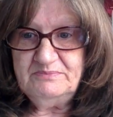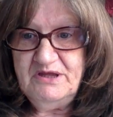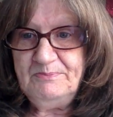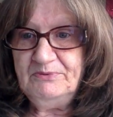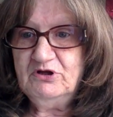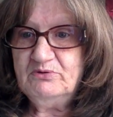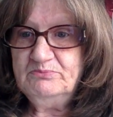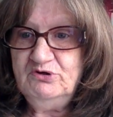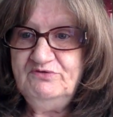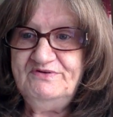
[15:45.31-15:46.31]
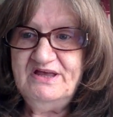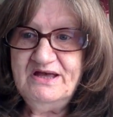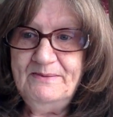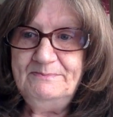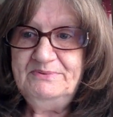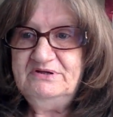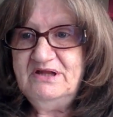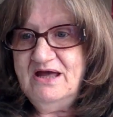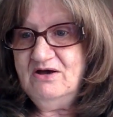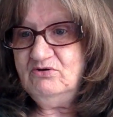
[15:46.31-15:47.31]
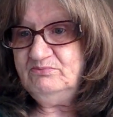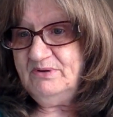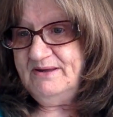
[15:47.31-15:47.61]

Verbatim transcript: People are moving up and down